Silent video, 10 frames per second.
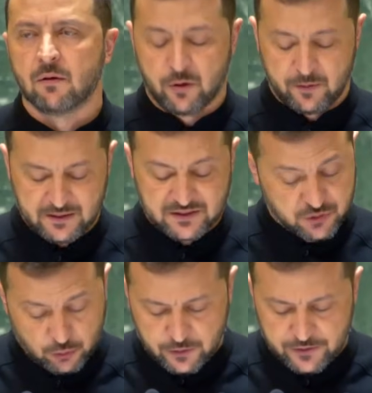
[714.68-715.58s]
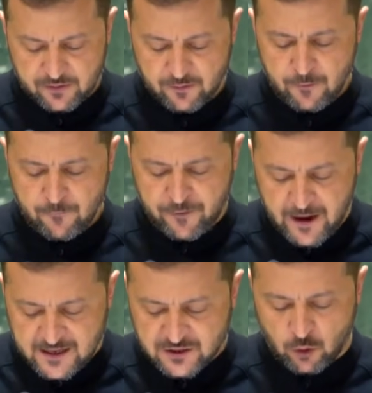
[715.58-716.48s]
or third
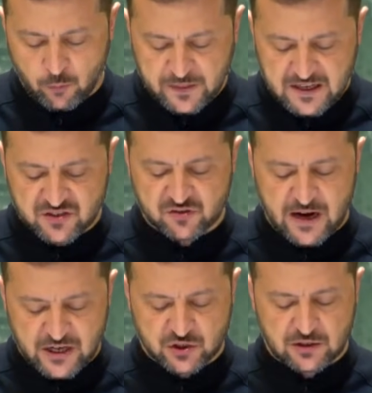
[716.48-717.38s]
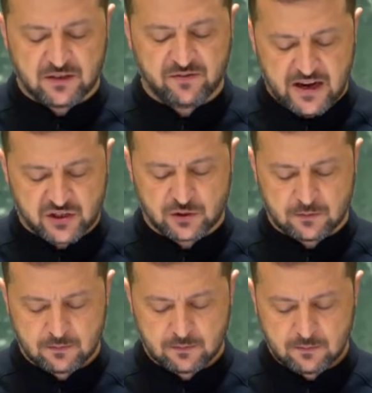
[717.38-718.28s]
phase of this Russian invasion.
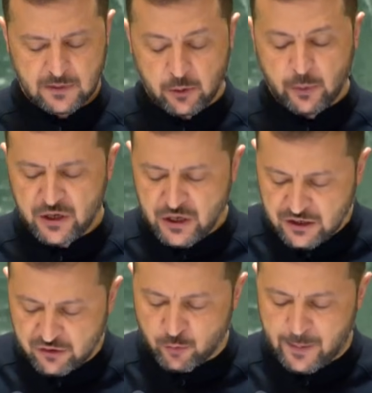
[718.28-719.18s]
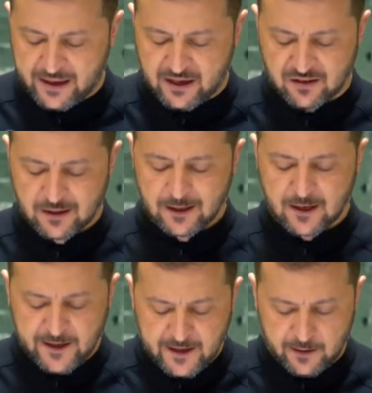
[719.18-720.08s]
And we need to make it
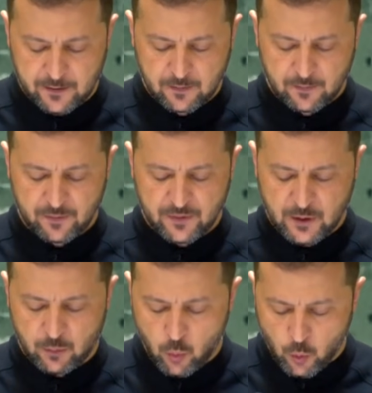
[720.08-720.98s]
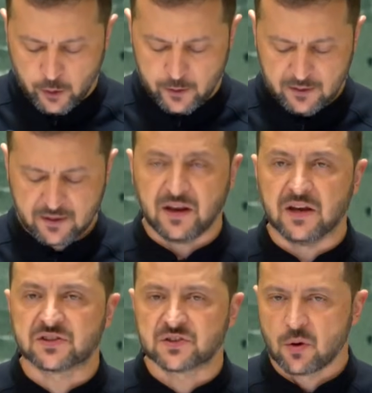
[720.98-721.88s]
clear the war
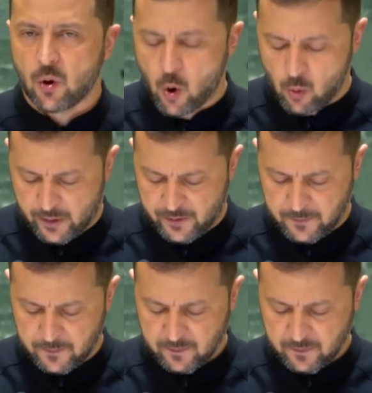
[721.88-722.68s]
is over.